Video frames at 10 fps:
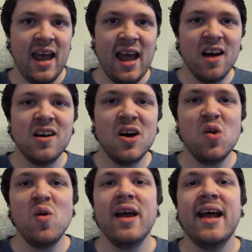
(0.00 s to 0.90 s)

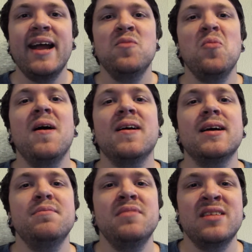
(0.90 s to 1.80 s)
Hello and
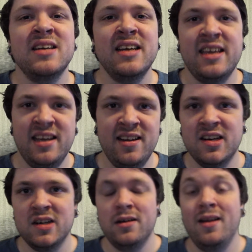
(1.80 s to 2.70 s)
welcome to
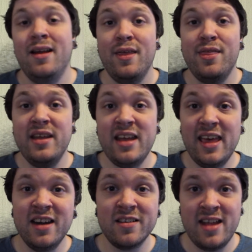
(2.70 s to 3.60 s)
here, the
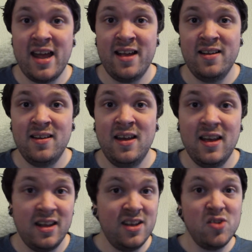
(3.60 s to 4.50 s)
internet,
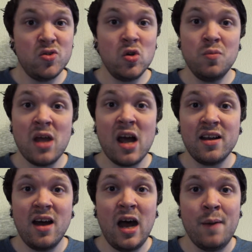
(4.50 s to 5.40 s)

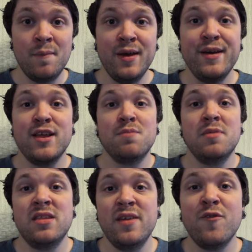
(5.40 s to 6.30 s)
youtube.com,
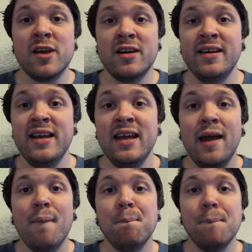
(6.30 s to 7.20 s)
specifically
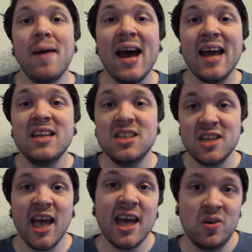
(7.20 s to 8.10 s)
my
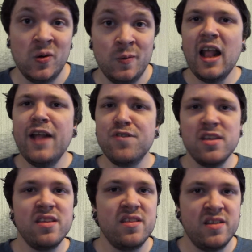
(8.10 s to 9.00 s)
channel. If
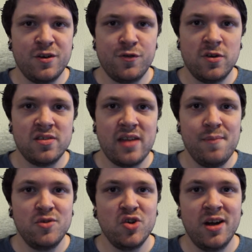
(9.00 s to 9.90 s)
this is your first
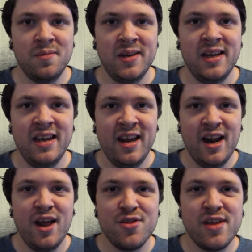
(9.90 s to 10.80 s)
time joining me,
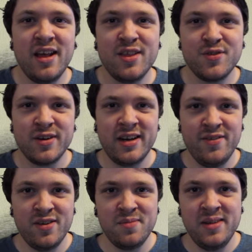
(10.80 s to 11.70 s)
thanks for
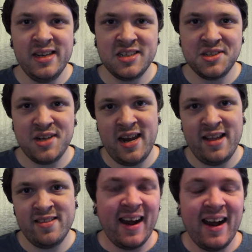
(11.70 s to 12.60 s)
giving me a
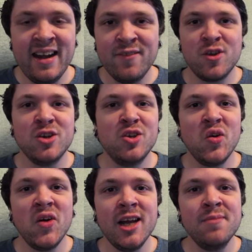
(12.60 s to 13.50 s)
chance. And if you're
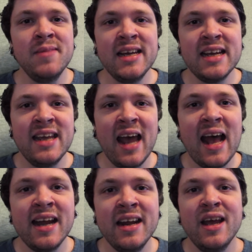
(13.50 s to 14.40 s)
joining me
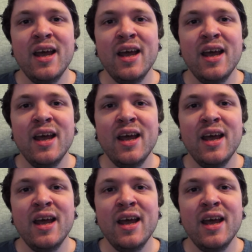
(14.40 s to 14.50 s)
again,